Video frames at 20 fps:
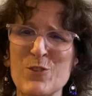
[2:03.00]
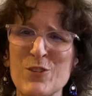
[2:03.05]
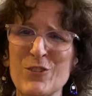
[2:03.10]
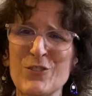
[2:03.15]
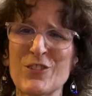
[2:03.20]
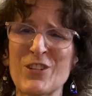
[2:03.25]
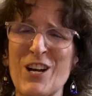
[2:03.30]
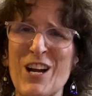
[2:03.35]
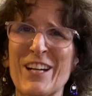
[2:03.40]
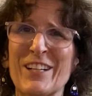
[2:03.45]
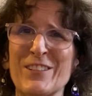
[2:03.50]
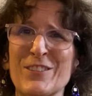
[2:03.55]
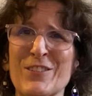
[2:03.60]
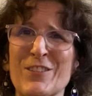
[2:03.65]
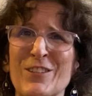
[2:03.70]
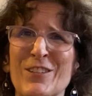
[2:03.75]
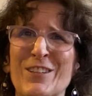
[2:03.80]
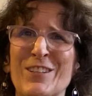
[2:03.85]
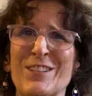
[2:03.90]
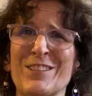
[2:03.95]
when you're talking
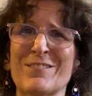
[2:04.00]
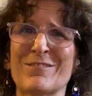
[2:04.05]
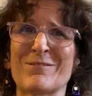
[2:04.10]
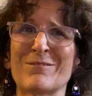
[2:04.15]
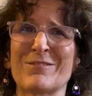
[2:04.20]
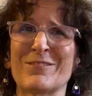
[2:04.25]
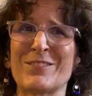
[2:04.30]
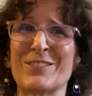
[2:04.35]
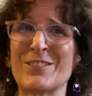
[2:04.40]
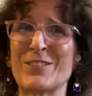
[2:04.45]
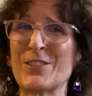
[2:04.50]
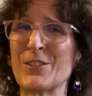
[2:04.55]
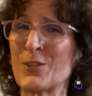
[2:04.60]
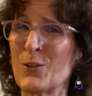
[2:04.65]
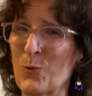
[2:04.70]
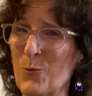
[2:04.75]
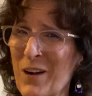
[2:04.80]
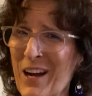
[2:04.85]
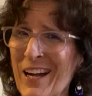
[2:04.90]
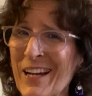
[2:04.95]
to her. Do you
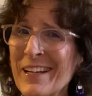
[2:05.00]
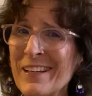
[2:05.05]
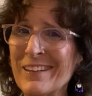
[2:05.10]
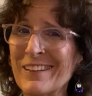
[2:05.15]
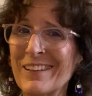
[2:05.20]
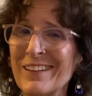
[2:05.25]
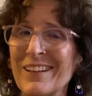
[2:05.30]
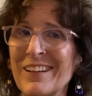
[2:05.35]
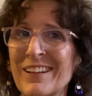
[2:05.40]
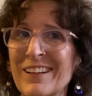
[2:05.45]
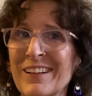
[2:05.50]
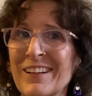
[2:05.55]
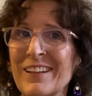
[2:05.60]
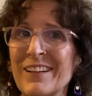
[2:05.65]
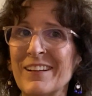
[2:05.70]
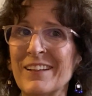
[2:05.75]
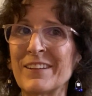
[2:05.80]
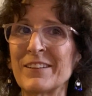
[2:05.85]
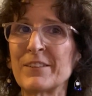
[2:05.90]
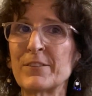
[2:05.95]
know why?
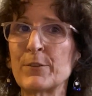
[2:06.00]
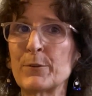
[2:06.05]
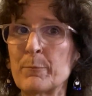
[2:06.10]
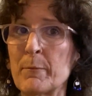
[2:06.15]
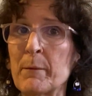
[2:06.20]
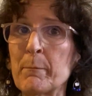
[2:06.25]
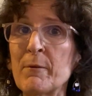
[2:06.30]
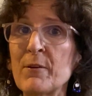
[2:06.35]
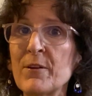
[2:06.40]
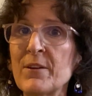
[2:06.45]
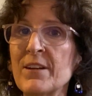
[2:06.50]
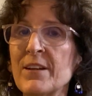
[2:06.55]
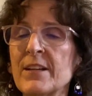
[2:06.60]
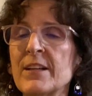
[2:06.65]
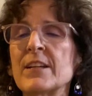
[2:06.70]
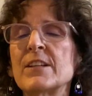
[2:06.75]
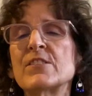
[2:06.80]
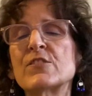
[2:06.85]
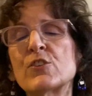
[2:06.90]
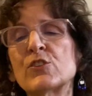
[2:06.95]
Do you remember?
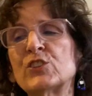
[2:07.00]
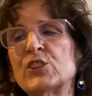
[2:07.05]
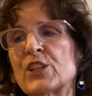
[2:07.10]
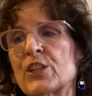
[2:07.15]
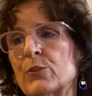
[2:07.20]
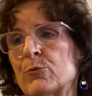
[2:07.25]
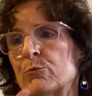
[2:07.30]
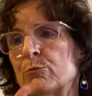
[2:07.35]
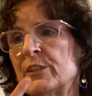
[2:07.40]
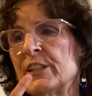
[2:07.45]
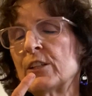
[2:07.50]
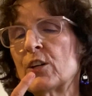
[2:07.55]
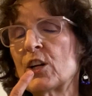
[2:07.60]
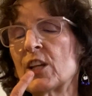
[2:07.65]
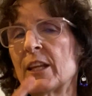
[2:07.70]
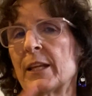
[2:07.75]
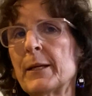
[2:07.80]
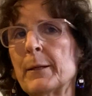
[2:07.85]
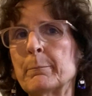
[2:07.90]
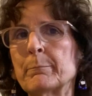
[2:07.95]
So she could read our
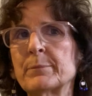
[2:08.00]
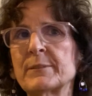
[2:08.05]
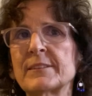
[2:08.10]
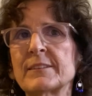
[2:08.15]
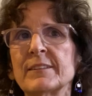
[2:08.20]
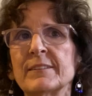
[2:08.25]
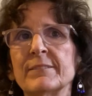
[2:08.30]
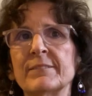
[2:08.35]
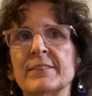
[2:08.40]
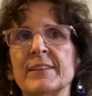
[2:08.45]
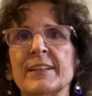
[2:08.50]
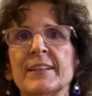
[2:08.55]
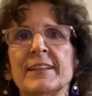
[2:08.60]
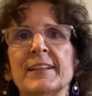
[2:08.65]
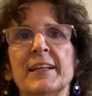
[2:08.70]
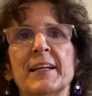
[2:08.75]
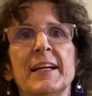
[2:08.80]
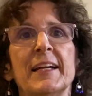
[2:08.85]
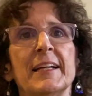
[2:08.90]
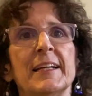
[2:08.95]
lips.
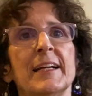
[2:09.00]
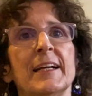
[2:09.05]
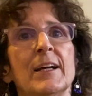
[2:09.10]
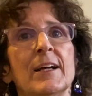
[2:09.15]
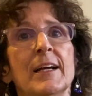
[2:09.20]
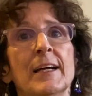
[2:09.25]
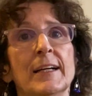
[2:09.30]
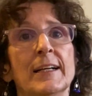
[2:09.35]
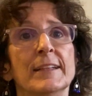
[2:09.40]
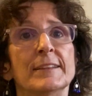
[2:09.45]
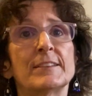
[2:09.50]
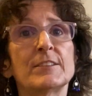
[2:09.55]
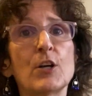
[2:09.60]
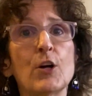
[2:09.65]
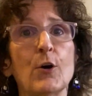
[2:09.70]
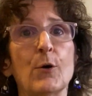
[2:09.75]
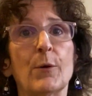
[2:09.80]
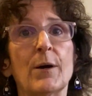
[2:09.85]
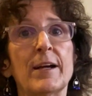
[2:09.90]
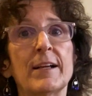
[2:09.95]

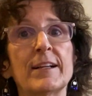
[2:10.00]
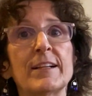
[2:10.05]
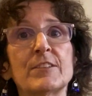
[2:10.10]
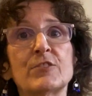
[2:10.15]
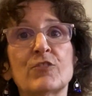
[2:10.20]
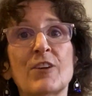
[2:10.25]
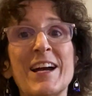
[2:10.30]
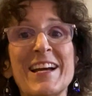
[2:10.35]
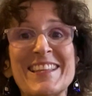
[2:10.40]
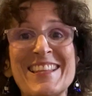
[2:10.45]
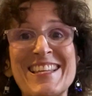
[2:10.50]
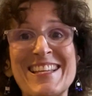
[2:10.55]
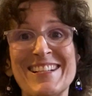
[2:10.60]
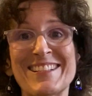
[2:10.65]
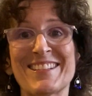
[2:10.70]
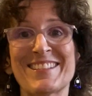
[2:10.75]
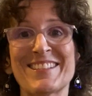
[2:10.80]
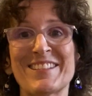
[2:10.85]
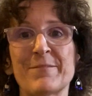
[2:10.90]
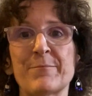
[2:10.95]
So try
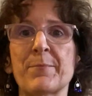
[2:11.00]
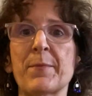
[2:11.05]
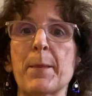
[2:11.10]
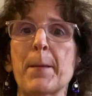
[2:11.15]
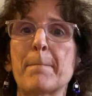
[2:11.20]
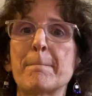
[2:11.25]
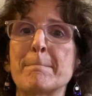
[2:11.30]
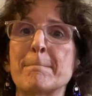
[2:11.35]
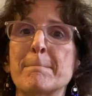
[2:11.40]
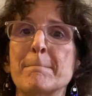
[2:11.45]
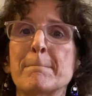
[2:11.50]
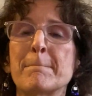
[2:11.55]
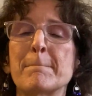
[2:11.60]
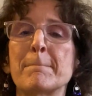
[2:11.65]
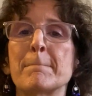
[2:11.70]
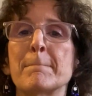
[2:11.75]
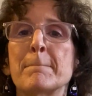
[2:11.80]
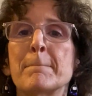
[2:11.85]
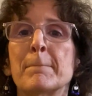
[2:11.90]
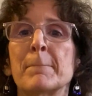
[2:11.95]
this.
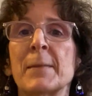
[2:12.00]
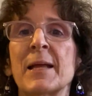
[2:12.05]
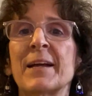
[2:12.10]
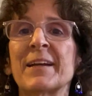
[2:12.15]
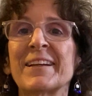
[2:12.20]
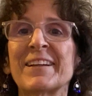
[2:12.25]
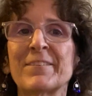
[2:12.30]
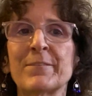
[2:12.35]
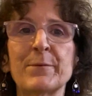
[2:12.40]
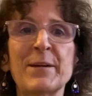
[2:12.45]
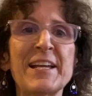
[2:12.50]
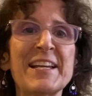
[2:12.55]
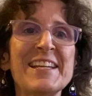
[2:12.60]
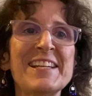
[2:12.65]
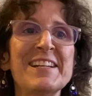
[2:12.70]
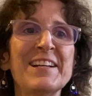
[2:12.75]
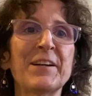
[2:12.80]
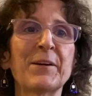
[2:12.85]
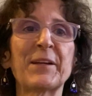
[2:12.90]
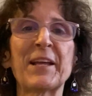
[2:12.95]
And you're
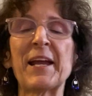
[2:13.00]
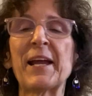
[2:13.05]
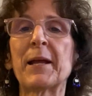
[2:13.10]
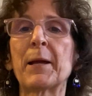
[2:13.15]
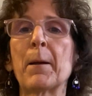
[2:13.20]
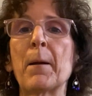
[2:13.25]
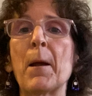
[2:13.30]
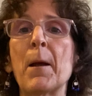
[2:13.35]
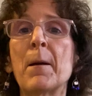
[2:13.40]
ready? Okay.